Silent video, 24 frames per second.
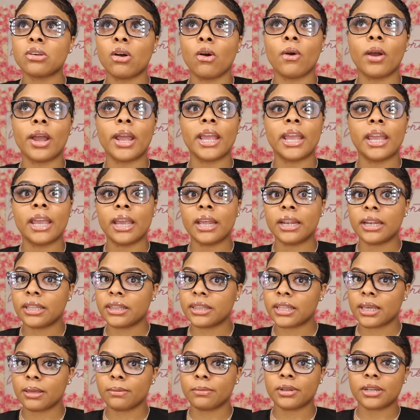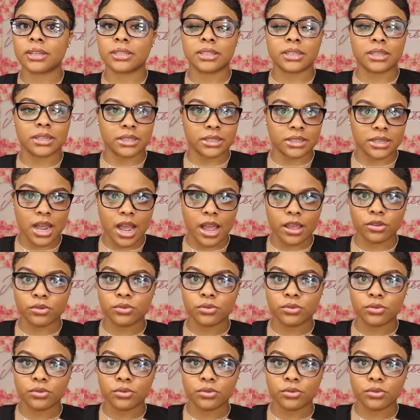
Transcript: on anything, because it does not.